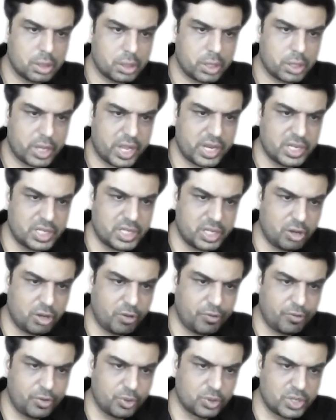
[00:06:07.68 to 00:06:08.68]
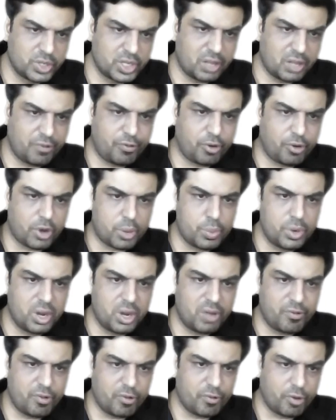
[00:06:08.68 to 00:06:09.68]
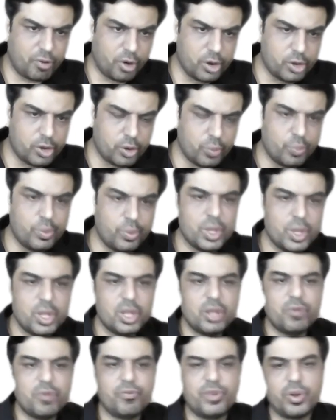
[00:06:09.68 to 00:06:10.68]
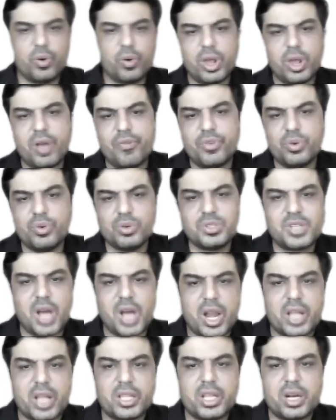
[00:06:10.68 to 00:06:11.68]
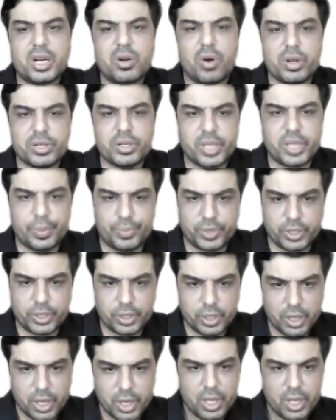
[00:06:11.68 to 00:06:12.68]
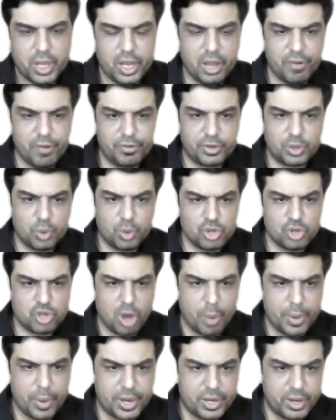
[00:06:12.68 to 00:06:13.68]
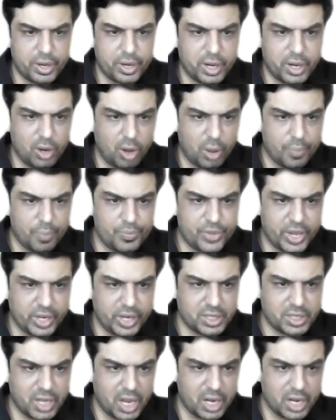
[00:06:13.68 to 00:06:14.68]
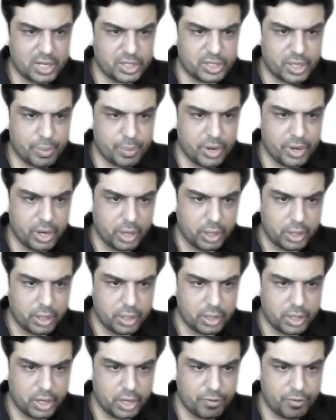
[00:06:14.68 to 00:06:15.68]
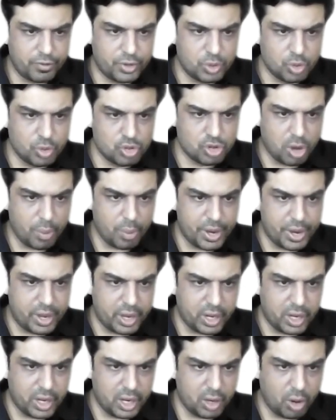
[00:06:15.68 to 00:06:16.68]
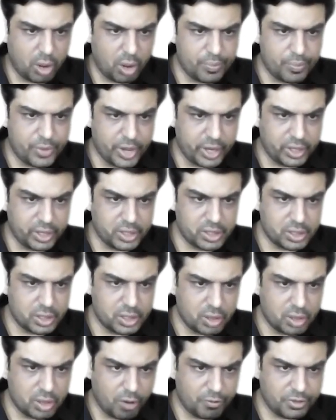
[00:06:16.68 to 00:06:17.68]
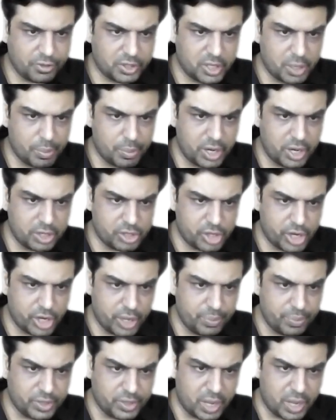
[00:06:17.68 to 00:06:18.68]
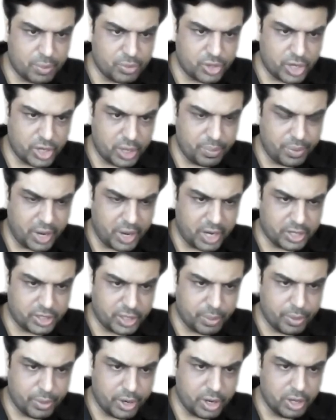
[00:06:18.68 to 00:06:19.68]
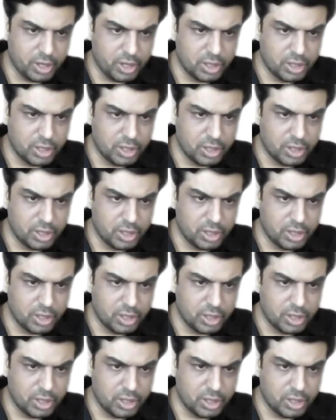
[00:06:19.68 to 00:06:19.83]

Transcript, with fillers: instead of using the formula for volume, we could have used another concept. If two geometrical objects are similar, if two geometrical objects of similar shape, same shape are similar,